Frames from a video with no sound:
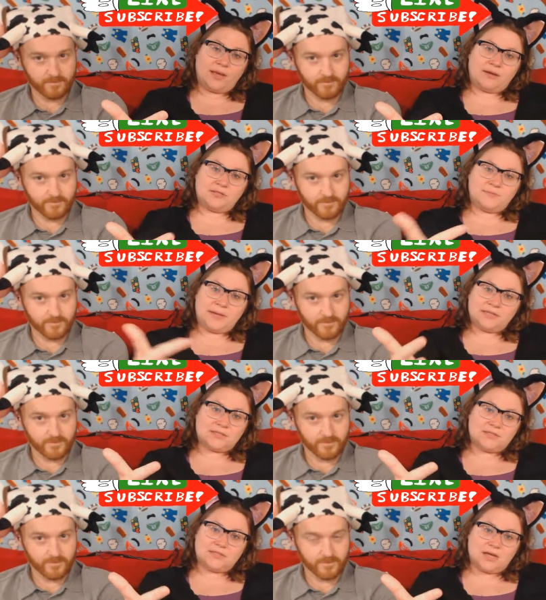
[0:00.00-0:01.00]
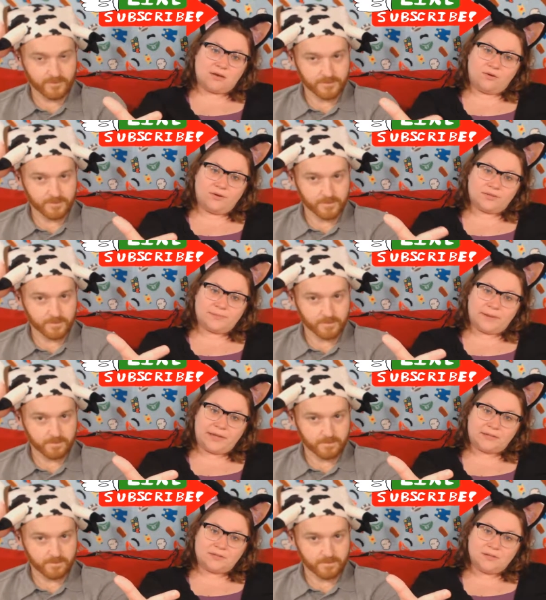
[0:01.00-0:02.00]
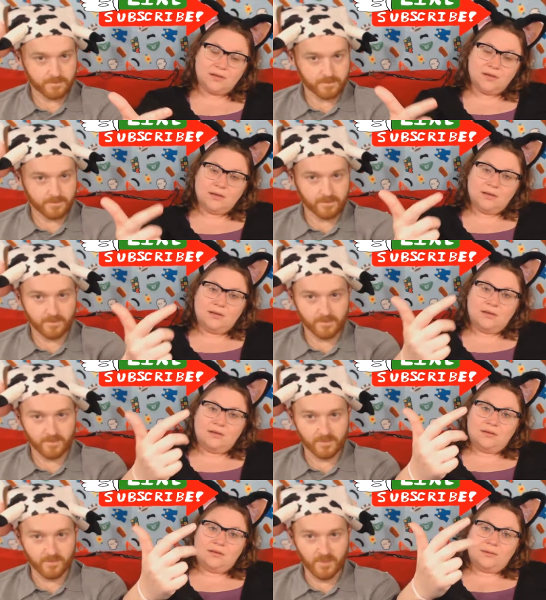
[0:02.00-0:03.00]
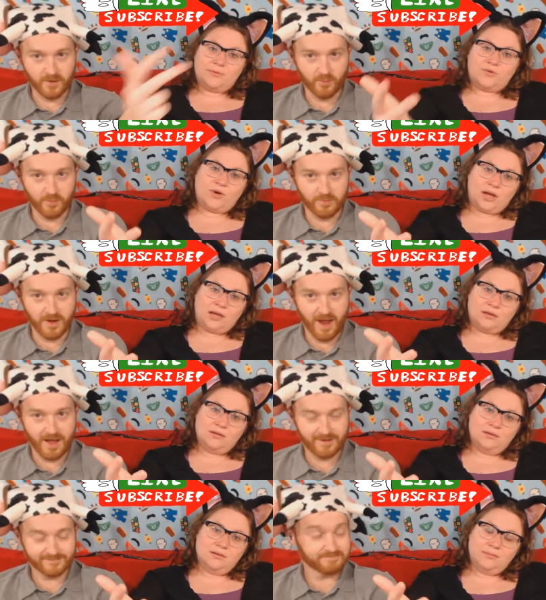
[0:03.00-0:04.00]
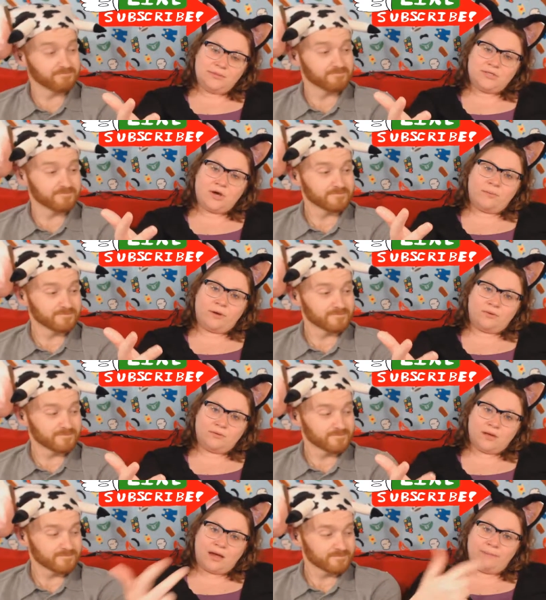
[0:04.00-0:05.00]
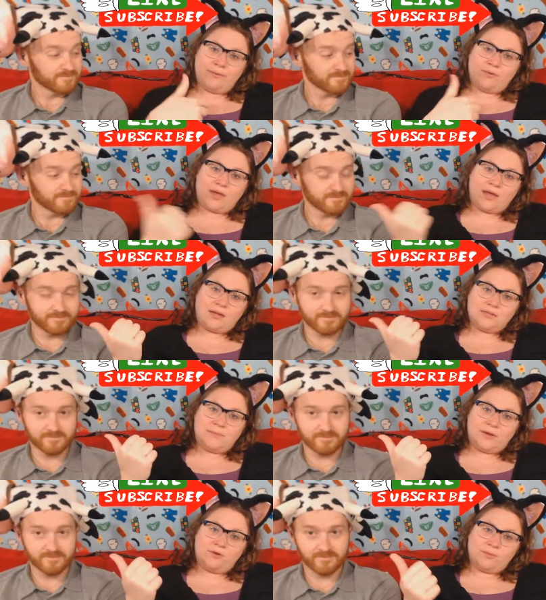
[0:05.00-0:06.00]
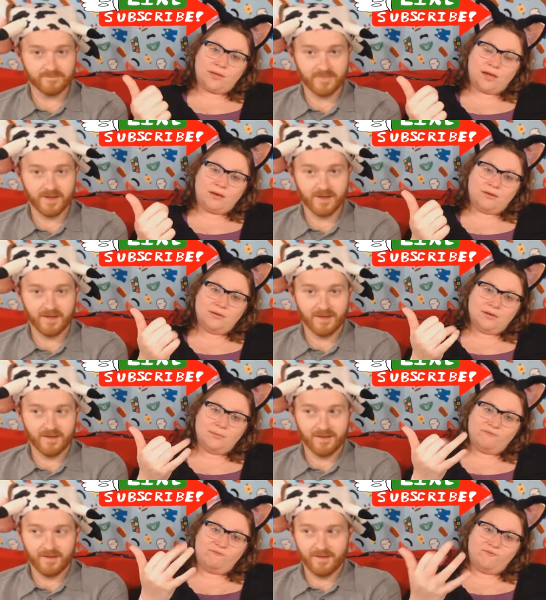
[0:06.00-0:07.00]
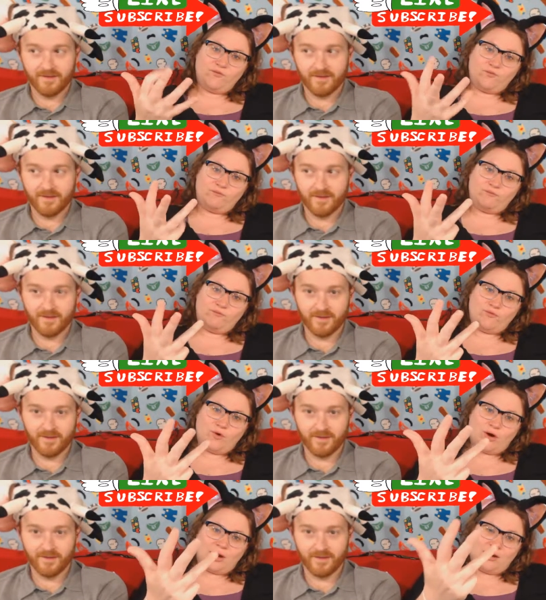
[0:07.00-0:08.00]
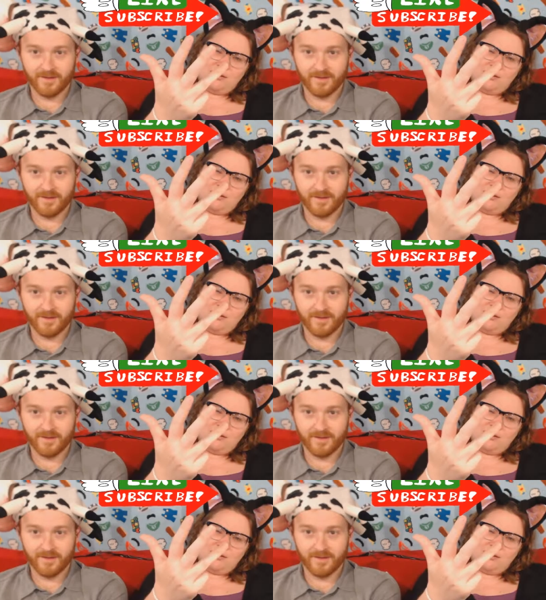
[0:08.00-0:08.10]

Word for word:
Speaker 1: Cow in space because he's not going to space. Number bedroom. three, Miitomo. I'm Boo Cat. He's Bedroom Cow. Number f- four.